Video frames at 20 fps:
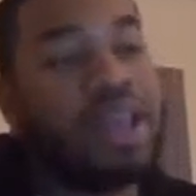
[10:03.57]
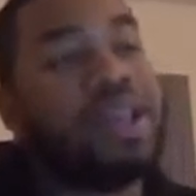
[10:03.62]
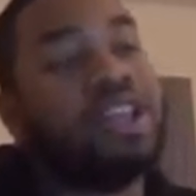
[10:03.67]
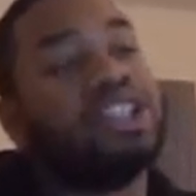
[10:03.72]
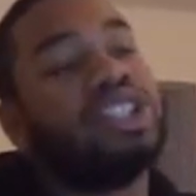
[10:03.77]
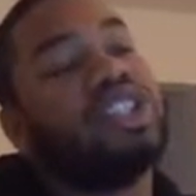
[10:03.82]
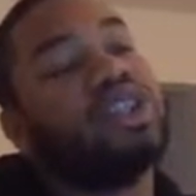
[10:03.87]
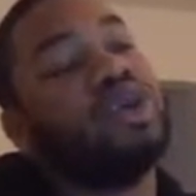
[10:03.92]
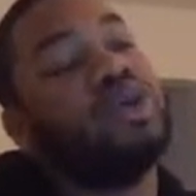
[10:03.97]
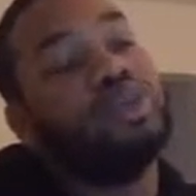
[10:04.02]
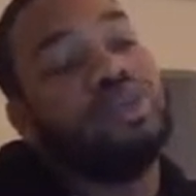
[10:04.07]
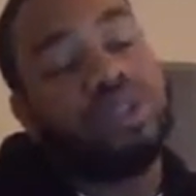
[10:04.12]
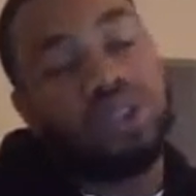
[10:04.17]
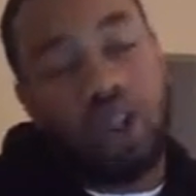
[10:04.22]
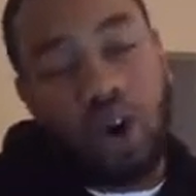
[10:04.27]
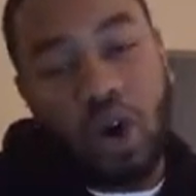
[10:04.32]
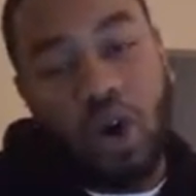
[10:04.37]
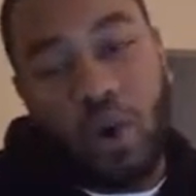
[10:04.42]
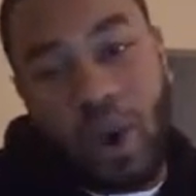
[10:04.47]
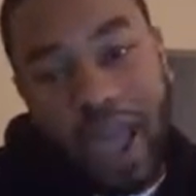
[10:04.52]
So
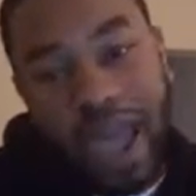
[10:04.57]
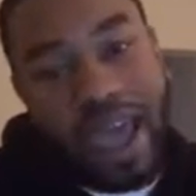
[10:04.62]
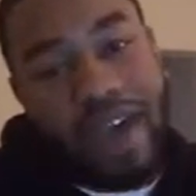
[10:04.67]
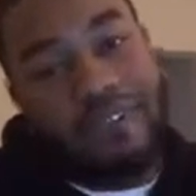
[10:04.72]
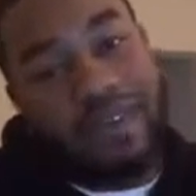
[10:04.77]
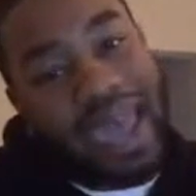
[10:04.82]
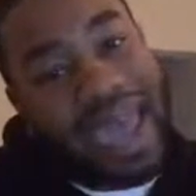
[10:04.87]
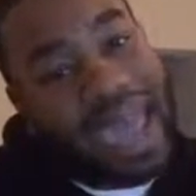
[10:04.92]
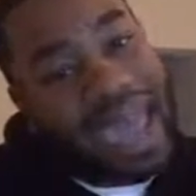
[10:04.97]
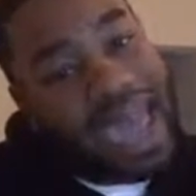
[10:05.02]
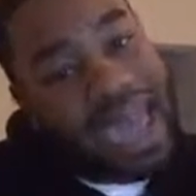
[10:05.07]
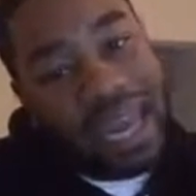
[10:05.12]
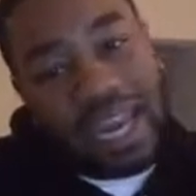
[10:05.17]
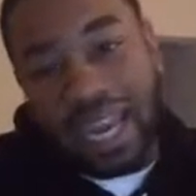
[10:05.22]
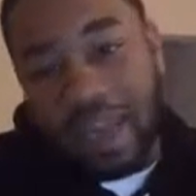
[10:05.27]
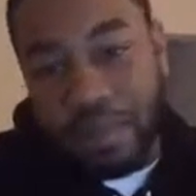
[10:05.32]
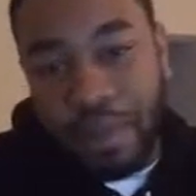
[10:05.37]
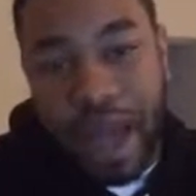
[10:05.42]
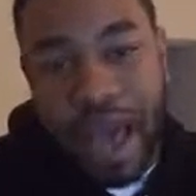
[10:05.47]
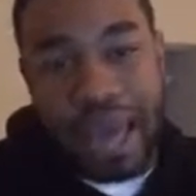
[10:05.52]
don't have
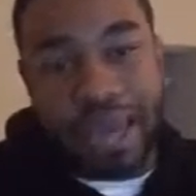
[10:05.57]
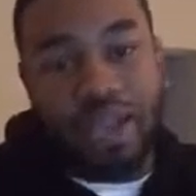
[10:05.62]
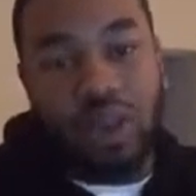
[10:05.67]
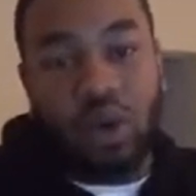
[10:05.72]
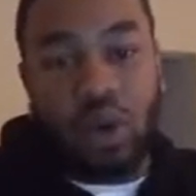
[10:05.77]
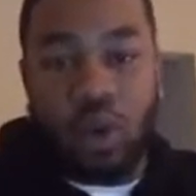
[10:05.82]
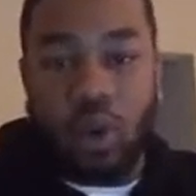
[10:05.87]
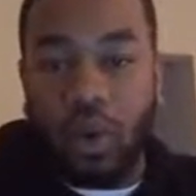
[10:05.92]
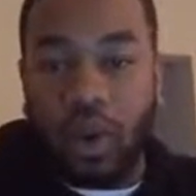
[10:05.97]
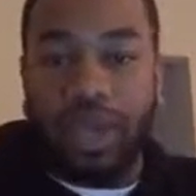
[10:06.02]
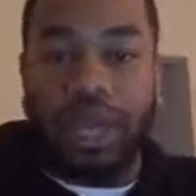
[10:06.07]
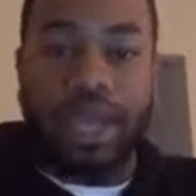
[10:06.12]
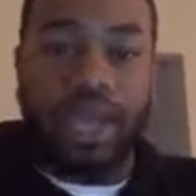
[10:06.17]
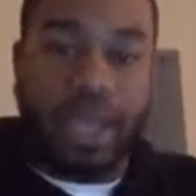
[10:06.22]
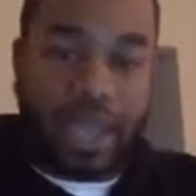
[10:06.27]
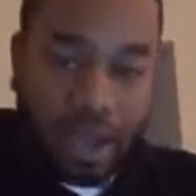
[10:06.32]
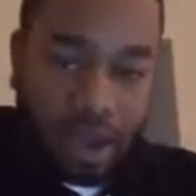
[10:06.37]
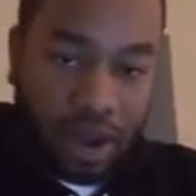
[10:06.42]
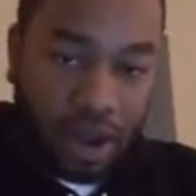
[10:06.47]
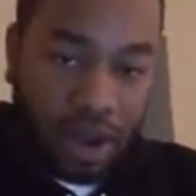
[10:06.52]
anybody on
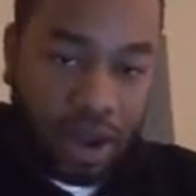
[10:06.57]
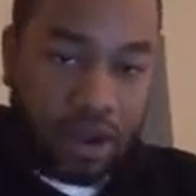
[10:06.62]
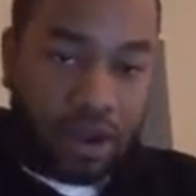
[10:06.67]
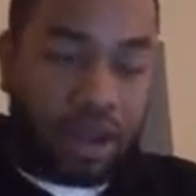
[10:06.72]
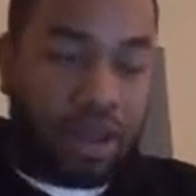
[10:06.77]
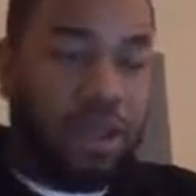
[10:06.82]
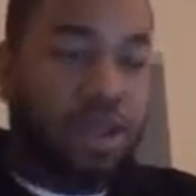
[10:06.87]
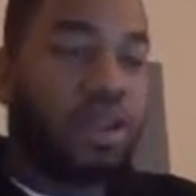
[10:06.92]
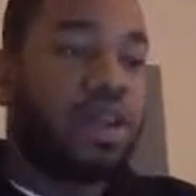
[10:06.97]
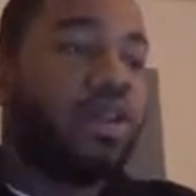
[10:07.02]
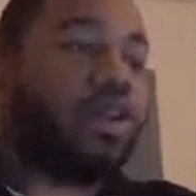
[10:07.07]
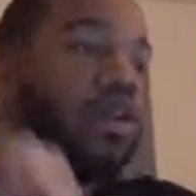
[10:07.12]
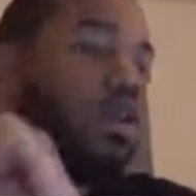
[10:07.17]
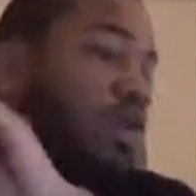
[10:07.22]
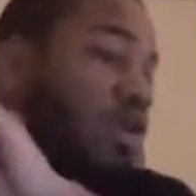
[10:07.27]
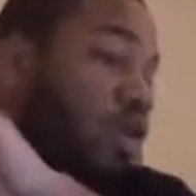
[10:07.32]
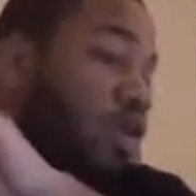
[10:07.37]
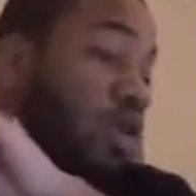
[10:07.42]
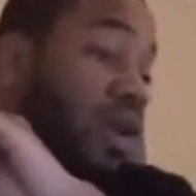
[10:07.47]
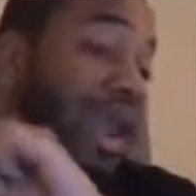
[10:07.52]
here
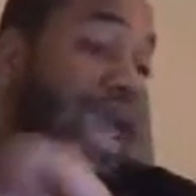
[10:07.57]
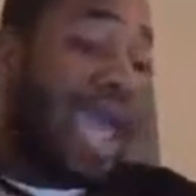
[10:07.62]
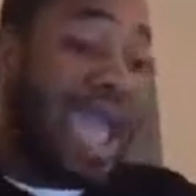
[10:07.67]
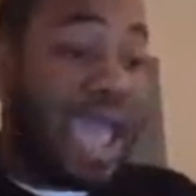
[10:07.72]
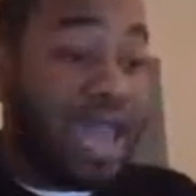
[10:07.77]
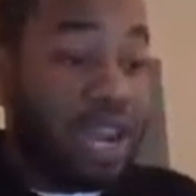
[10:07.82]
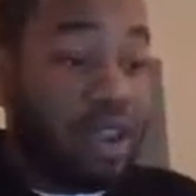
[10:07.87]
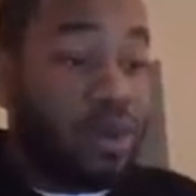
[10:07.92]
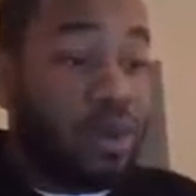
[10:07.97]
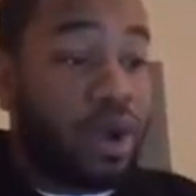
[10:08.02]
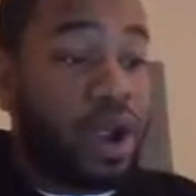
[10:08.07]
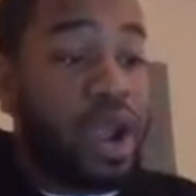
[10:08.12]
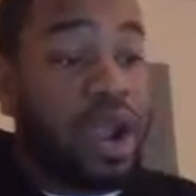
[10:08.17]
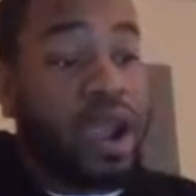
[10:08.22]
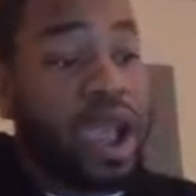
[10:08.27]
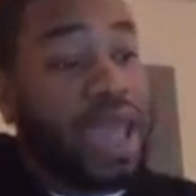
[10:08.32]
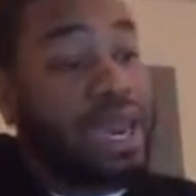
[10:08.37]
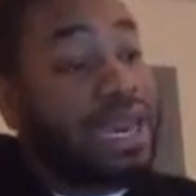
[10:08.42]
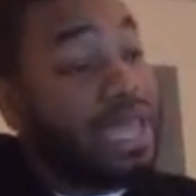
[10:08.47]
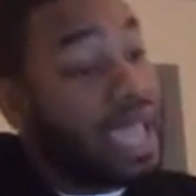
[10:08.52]
or on
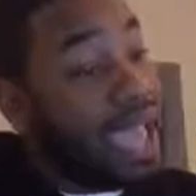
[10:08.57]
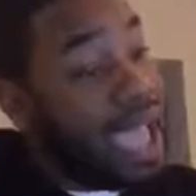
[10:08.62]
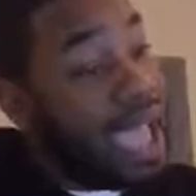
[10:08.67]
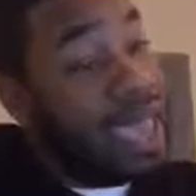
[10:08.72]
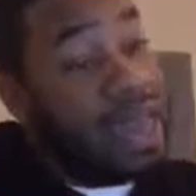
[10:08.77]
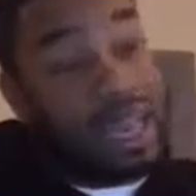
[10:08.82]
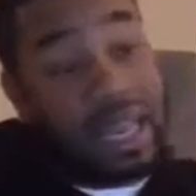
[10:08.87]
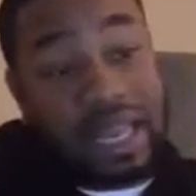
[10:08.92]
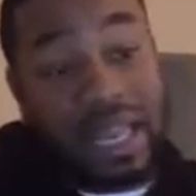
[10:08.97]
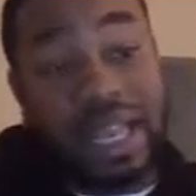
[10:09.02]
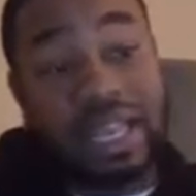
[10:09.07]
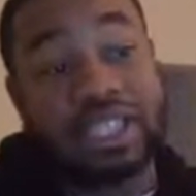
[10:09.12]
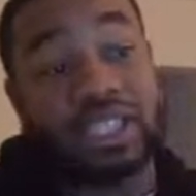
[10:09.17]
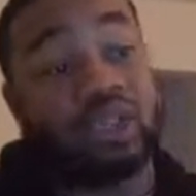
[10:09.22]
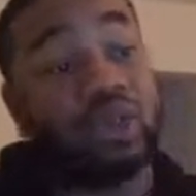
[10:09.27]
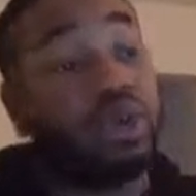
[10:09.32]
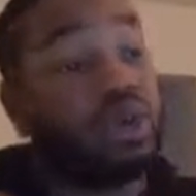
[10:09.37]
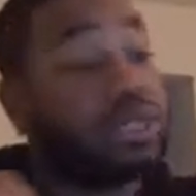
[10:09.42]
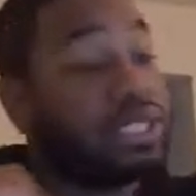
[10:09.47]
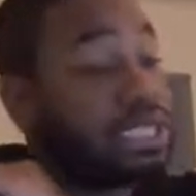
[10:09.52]
anywhere, any analysts
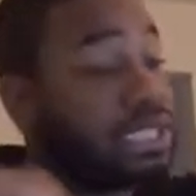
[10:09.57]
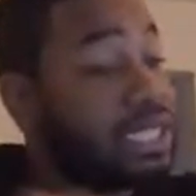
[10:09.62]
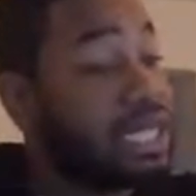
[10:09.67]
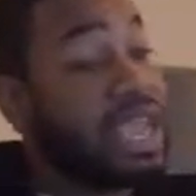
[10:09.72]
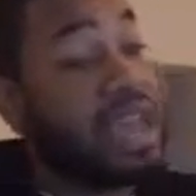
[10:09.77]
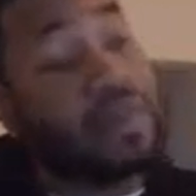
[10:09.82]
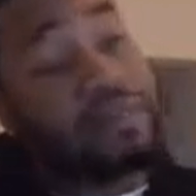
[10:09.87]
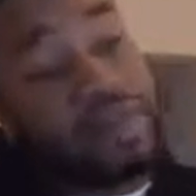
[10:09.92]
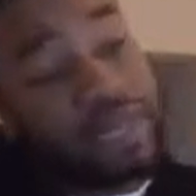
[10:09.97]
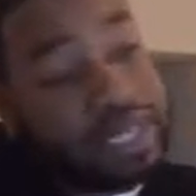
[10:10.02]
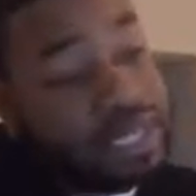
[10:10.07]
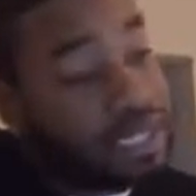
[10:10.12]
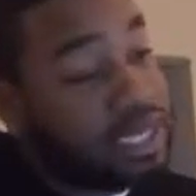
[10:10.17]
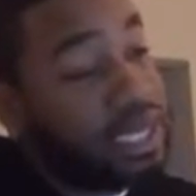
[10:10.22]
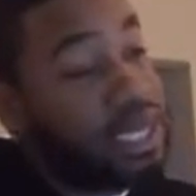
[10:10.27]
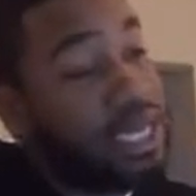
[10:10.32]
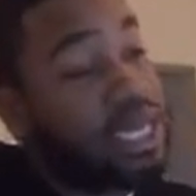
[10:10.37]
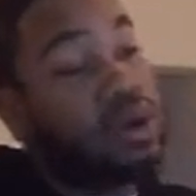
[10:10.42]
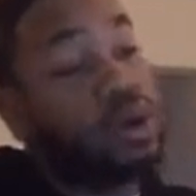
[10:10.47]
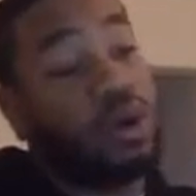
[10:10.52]
on
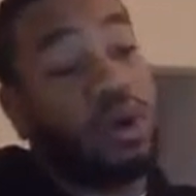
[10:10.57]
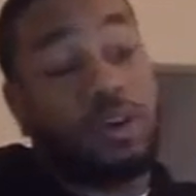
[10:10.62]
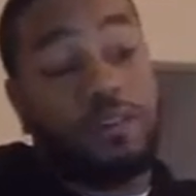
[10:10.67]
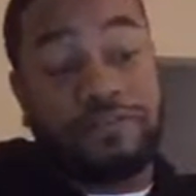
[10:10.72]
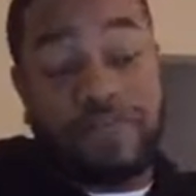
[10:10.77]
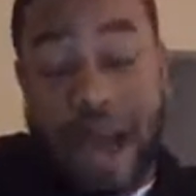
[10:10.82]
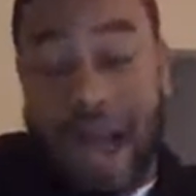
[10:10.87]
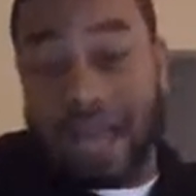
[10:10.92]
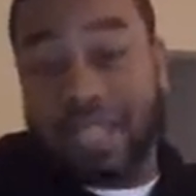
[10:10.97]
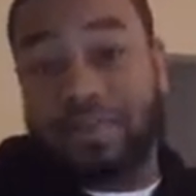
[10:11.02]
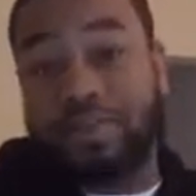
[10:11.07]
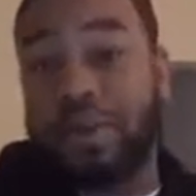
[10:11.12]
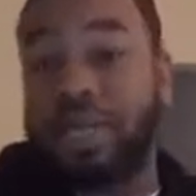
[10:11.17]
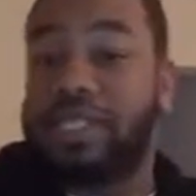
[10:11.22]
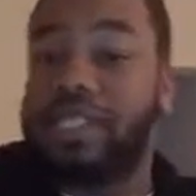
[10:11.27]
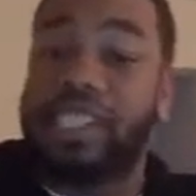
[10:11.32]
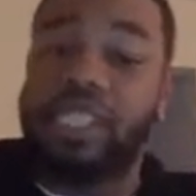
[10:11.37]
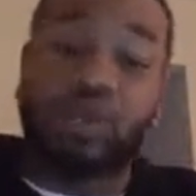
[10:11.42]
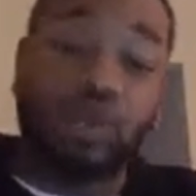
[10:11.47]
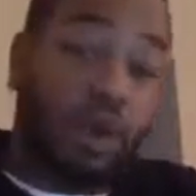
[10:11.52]
CNBC or Fox
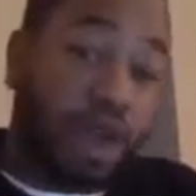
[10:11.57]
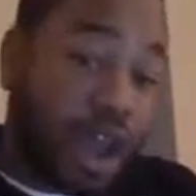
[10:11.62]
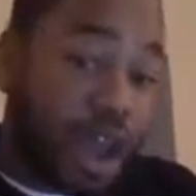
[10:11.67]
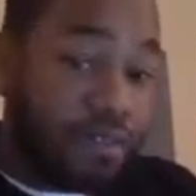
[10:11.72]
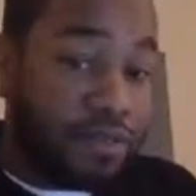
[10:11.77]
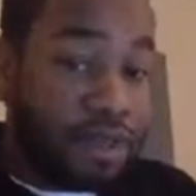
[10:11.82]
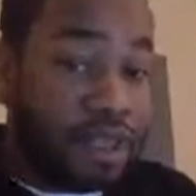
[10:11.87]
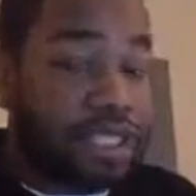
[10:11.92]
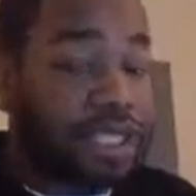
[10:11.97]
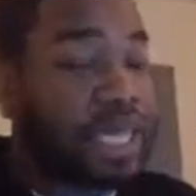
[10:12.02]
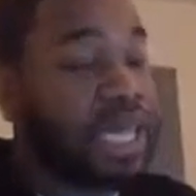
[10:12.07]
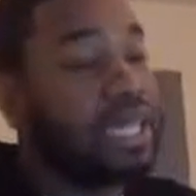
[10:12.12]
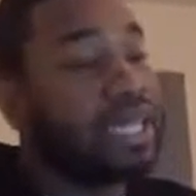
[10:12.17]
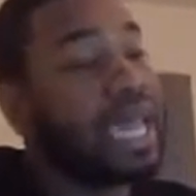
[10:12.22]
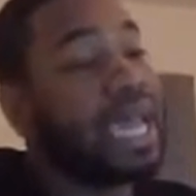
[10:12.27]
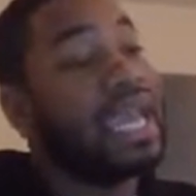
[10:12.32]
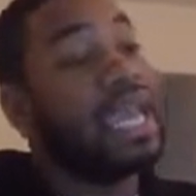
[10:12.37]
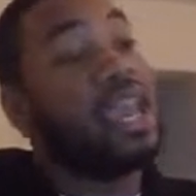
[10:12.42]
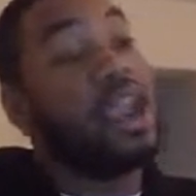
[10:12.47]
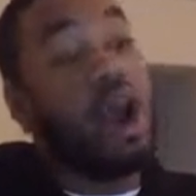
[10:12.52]
Business, whatever, saying
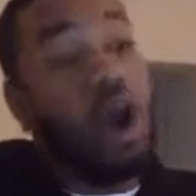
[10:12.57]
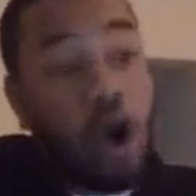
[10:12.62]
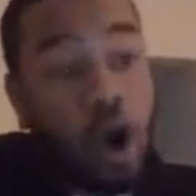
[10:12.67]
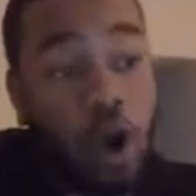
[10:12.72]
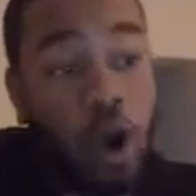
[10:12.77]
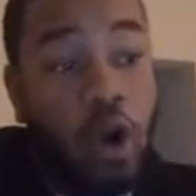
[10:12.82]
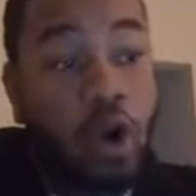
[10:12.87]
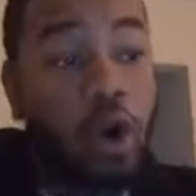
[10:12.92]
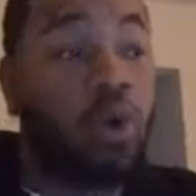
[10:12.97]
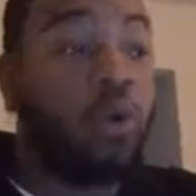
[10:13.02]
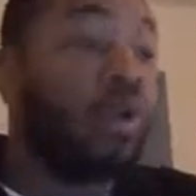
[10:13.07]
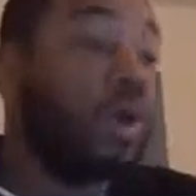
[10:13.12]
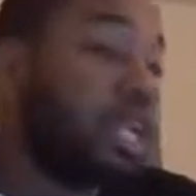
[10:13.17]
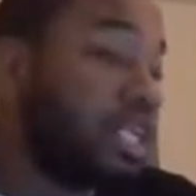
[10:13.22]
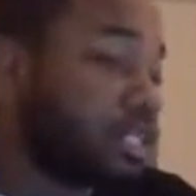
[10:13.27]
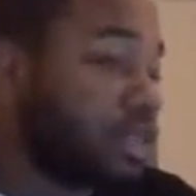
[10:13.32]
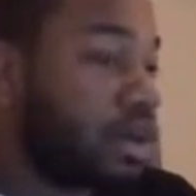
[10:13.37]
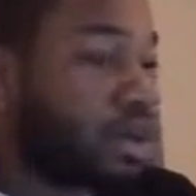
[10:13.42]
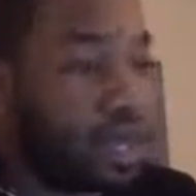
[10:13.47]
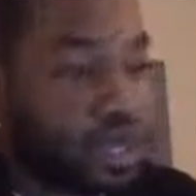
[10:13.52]
they know what
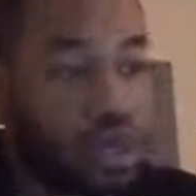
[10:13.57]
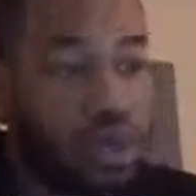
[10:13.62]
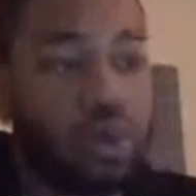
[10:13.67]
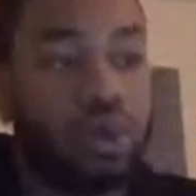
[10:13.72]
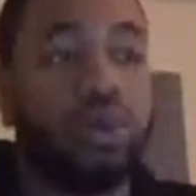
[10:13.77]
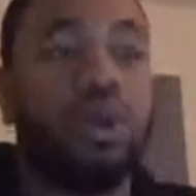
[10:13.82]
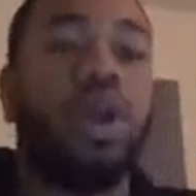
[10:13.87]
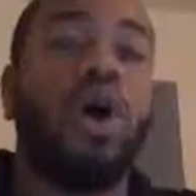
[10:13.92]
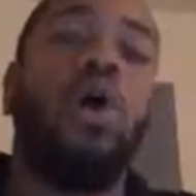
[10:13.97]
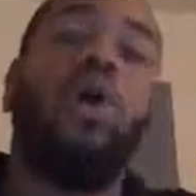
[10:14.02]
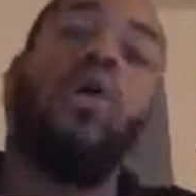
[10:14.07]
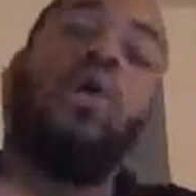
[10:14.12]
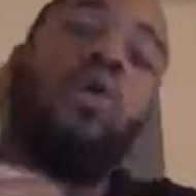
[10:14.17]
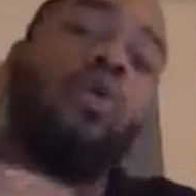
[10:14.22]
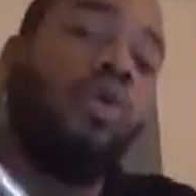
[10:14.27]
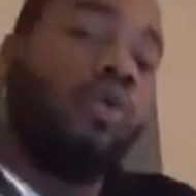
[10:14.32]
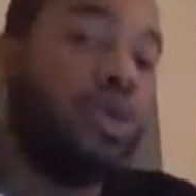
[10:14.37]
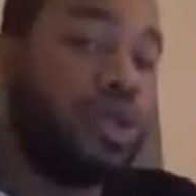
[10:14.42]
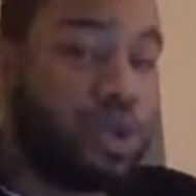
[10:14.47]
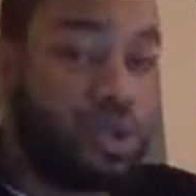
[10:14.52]
it's going to do.
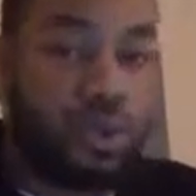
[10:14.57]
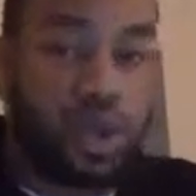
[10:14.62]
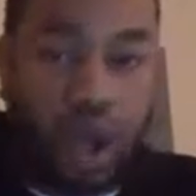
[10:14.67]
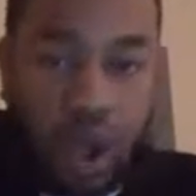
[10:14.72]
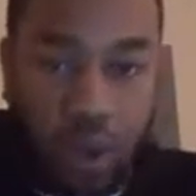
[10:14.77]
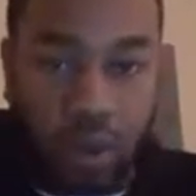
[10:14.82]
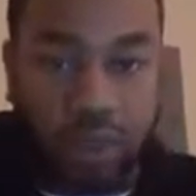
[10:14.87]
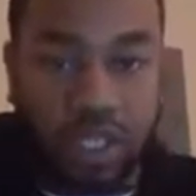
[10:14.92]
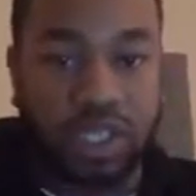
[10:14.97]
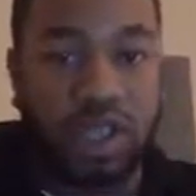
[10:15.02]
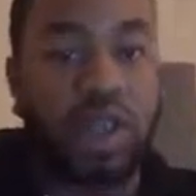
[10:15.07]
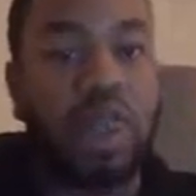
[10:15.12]
No, you don't.